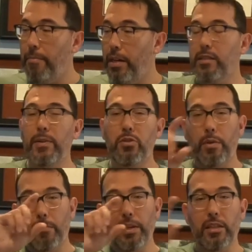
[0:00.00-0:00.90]
But let's make sure
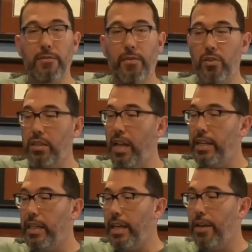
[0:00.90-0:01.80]
we can play this first
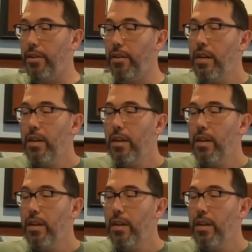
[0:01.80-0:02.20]
line together.